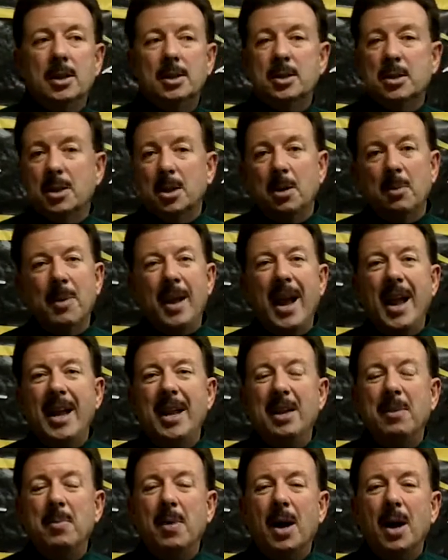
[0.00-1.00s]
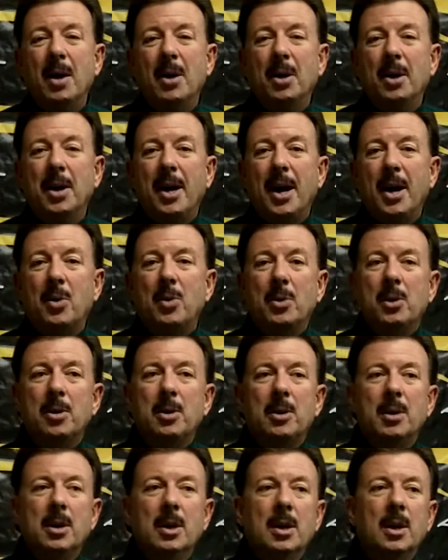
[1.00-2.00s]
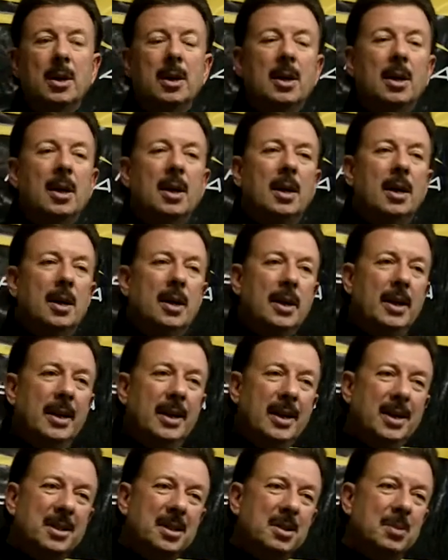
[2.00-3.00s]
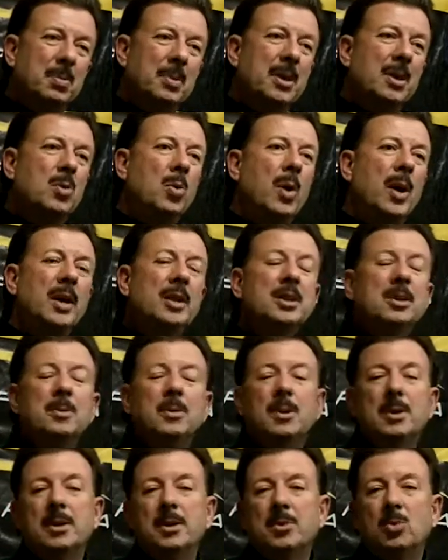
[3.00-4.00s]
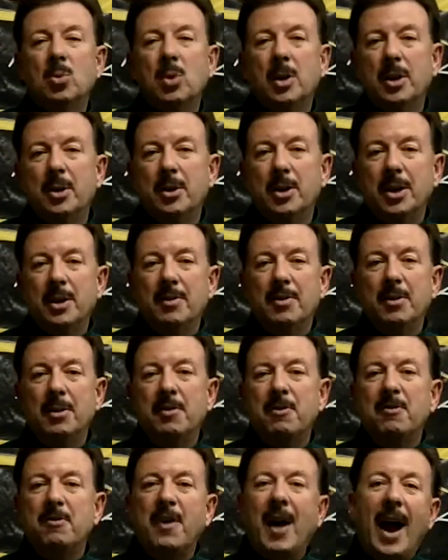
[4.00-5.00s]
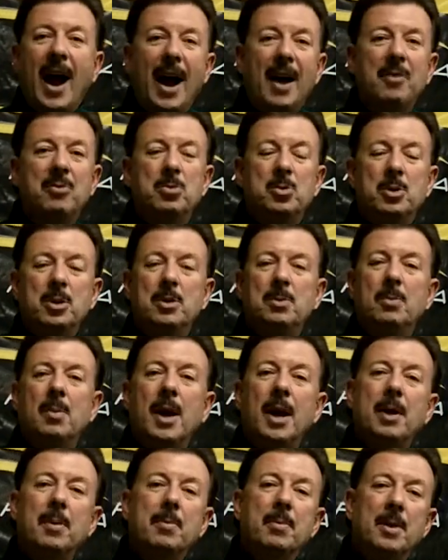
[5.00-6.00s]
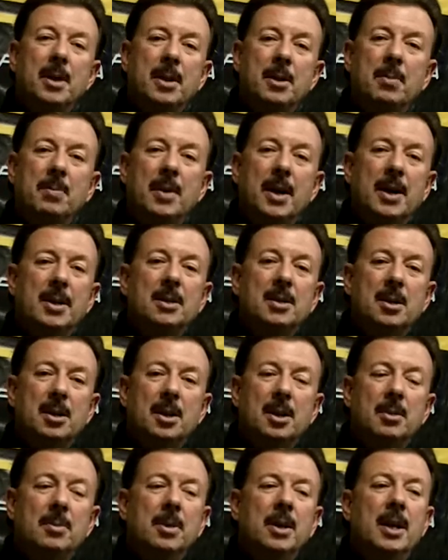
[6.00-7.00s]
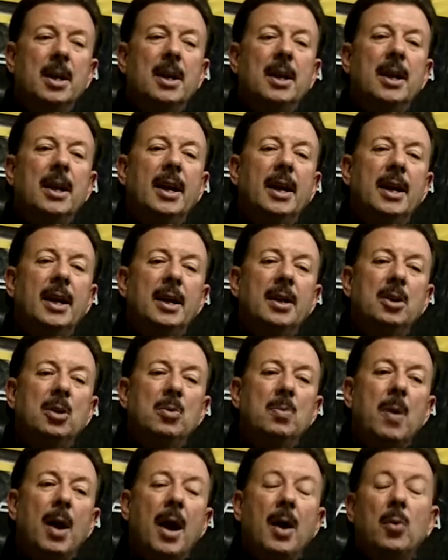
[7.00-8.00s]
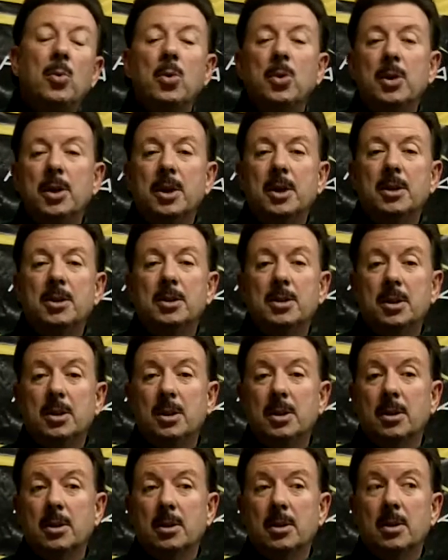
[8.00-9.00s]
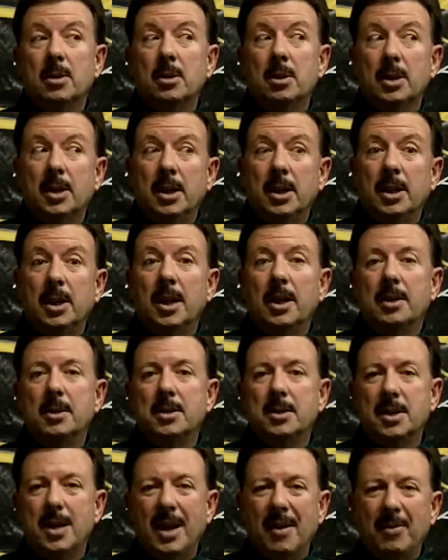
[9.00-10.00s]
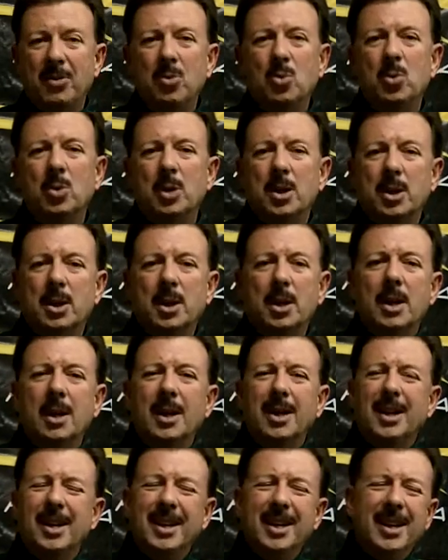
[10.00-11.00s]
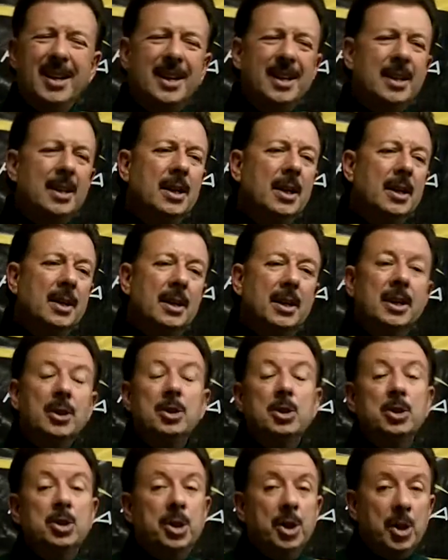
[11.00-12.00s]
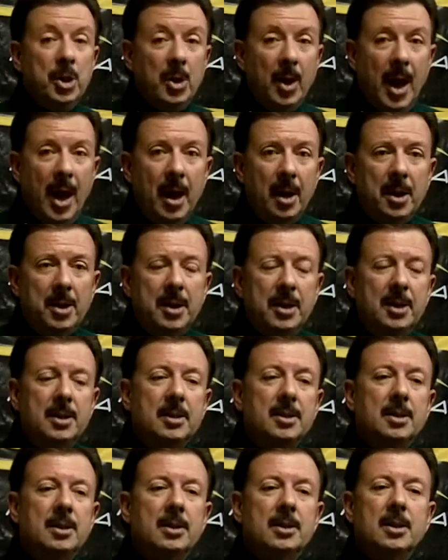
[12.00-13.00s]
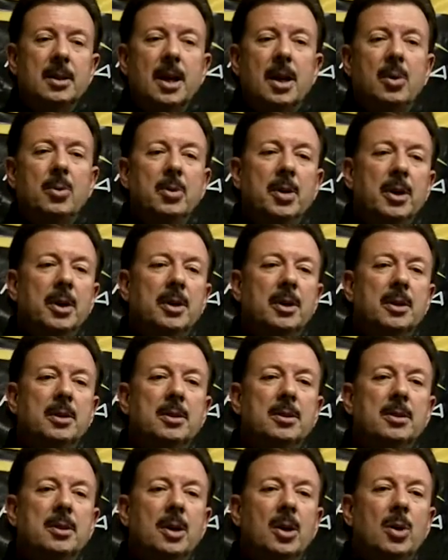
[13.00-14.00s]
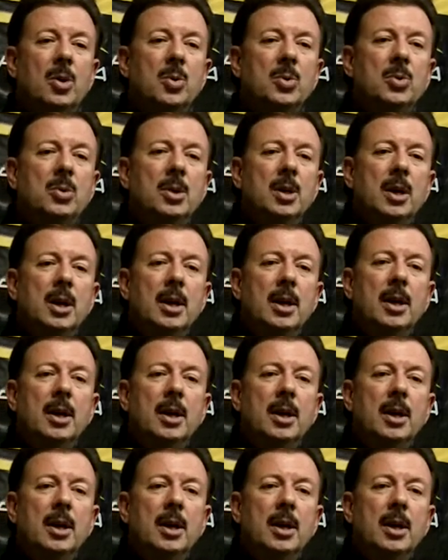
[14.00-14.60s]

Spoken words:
Sub 80 mile an hour, it gets to be questionable as whether even a 5 wood might be the best club, and you might want to consider looking at a 7 wood. Again, these are generalities. It's not written in stone.